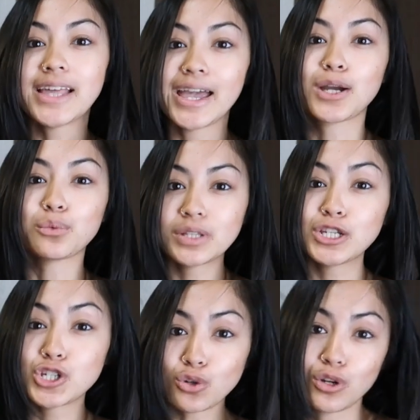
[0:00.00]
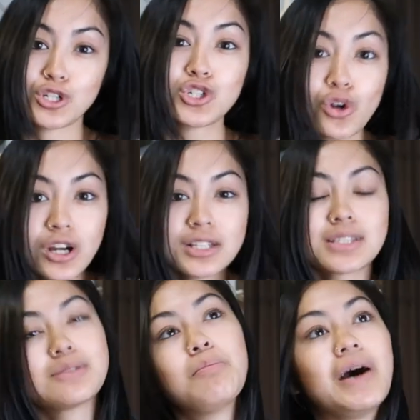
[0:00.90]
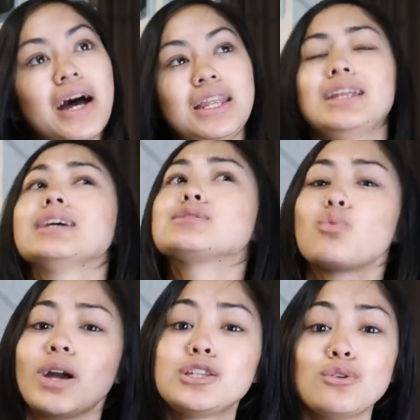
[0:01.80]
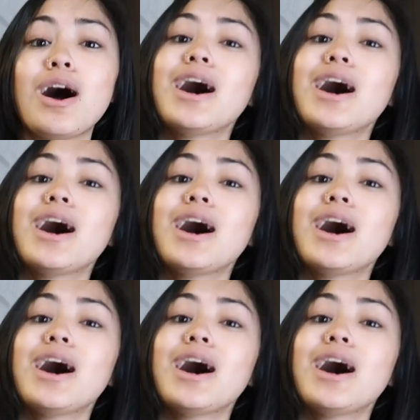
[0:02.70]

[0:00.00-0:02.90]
like really short shorts, but it is way too